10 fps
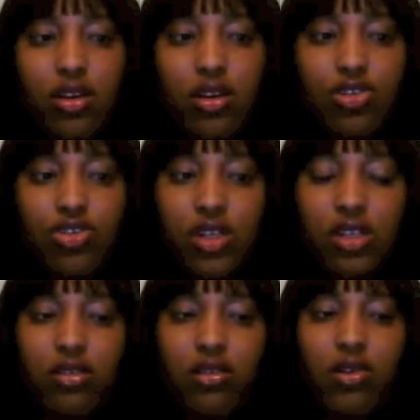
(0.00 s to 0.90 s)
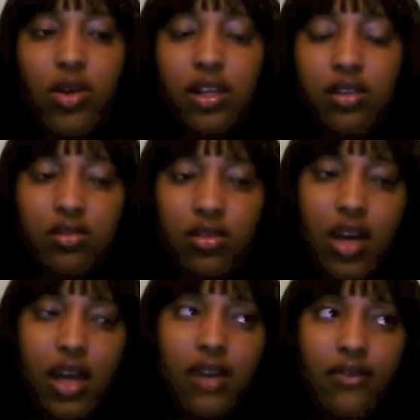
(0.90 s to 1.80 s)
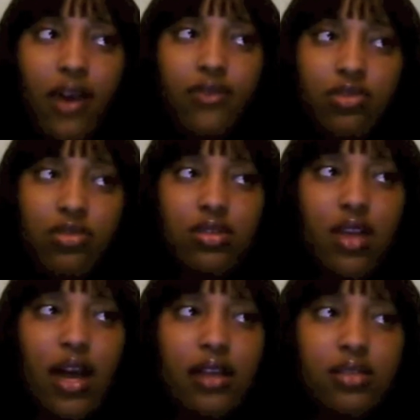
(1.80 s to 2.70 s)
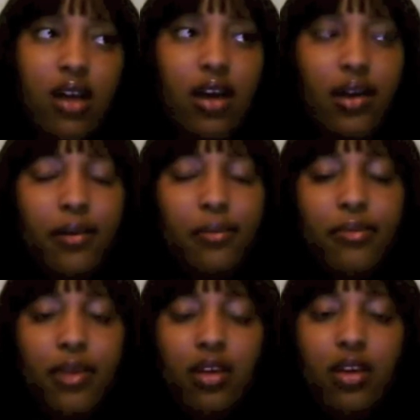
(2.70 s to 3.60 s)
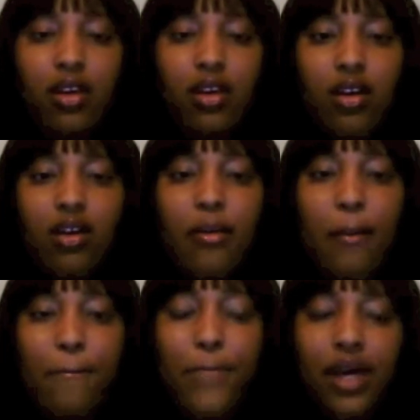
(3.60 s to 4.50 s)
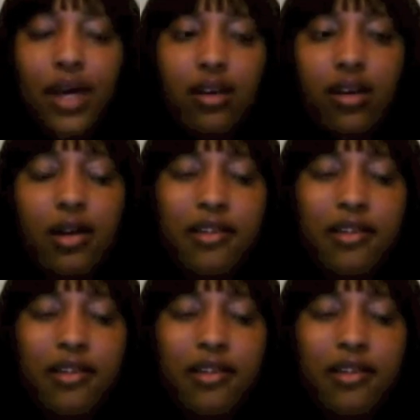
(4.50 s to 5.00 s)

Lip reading: surgeries or going under the knife after this last time. But